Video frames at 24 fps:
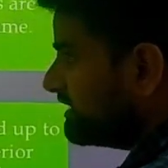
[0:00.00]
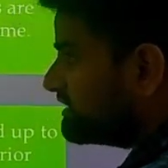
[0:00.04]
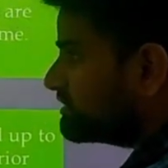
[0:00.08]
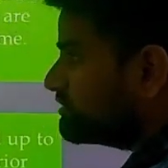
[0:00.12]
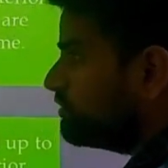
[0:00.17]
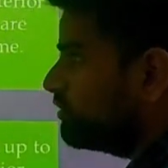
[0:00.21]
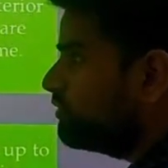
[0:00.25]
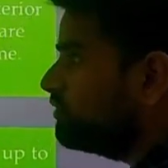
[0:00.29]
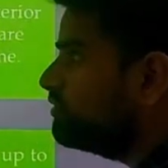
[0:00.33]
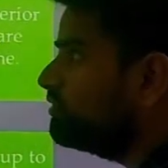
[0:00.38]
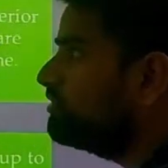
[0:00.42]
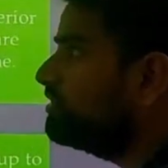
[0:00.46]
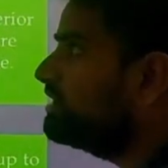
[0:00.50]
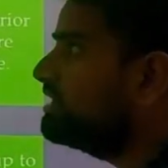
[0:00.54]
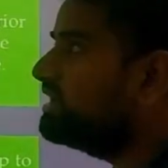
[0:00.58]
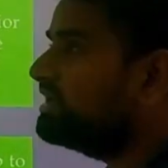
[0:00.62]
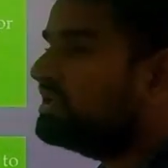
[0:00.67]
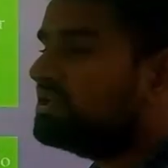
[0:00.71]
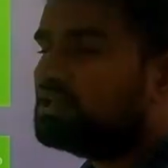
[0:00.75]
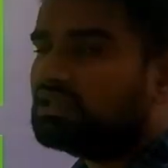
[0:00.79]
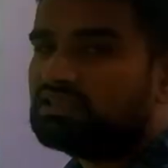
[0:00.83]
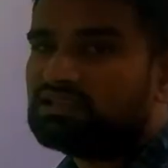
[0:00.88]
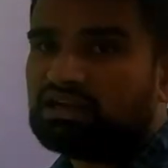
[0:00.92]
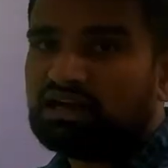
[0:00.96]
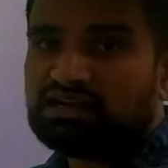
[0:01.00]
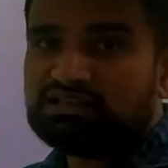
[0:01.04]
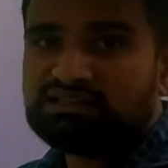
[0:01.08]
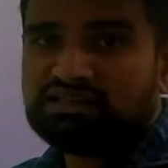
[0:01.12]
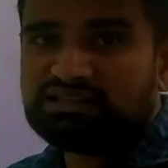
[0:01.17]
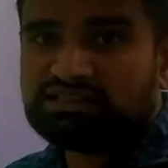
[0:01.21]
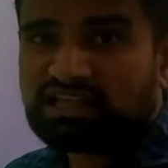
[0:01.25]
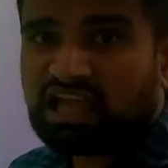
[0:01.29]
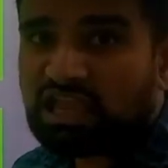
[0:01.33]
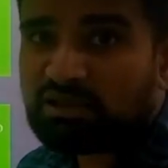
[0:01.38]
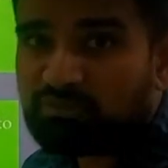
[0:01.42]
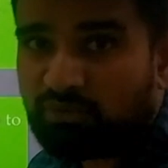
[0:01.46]
Let's know the
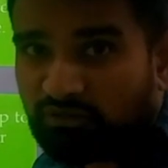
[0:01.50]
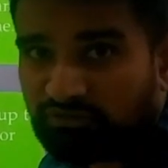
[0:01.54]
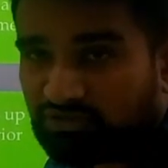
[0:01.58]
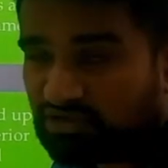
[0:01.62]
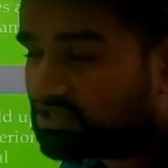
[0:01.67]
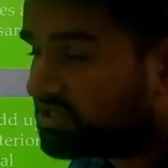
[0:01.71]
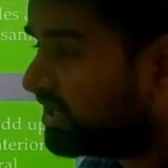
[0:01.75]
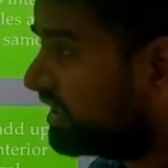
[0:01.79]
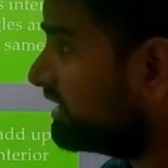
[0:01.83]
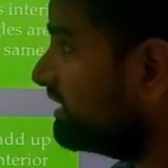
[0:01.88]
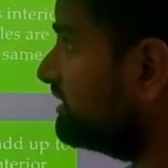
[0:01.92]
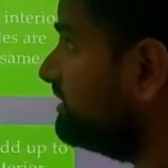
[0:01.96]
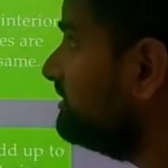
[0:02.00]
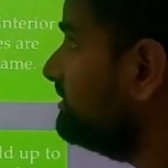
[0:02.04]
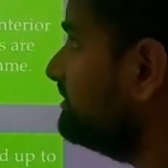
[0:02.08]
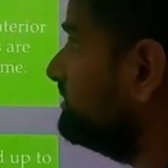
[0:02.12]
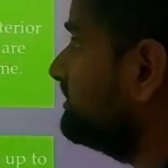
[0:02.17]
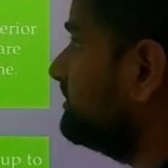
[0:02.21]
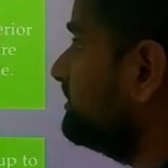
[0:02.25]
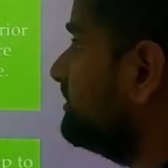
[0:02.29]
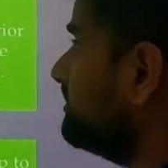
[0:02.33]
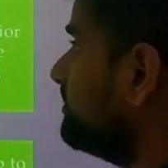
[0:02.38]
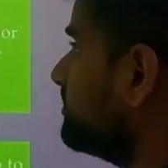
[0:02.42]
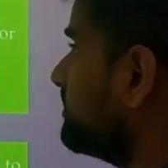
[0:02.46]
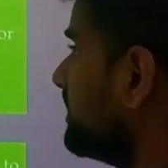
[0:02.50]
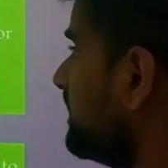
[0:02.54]
other type of a triangle.